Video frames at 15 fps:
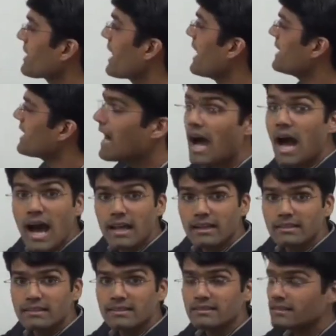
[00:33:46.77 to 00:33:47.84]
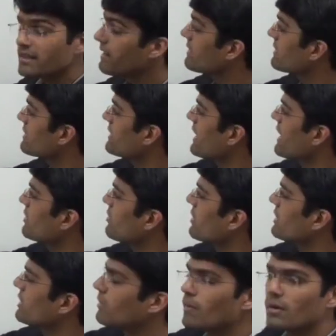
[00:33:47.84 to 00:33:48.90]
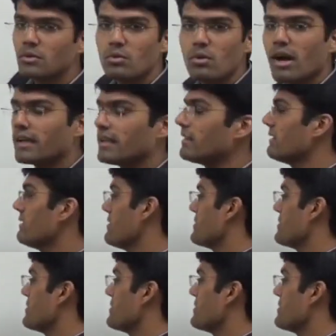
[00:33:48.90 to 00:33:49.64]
and R is greater than or equal to I.